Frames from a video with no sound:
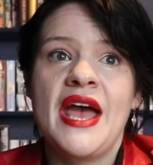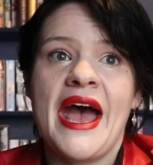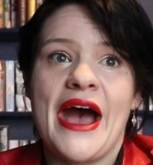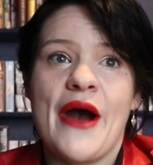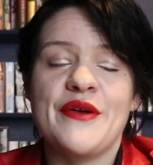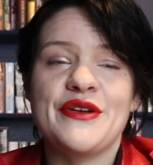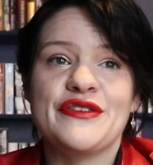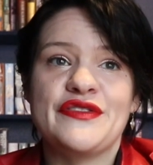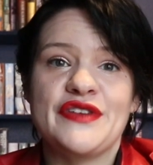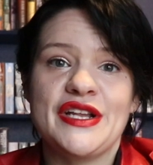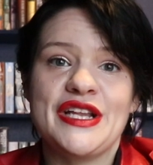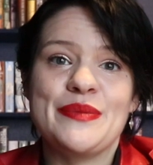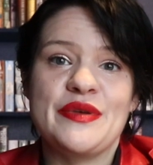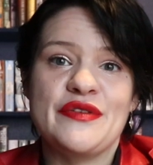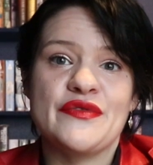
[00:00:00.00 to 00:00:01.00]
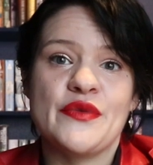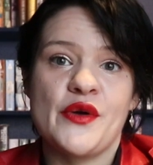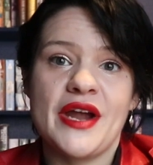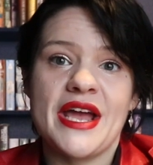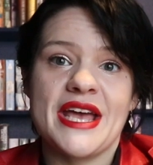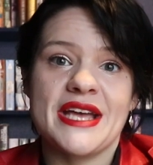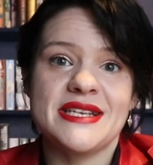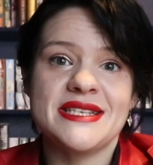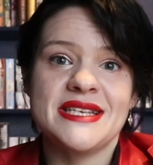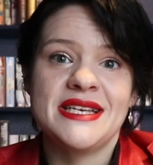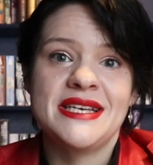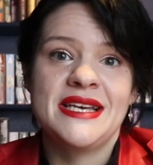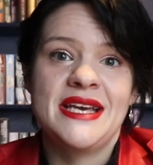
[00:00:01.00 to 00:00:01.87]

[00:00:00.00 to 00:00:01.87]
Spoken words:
how you're feeling beforehand.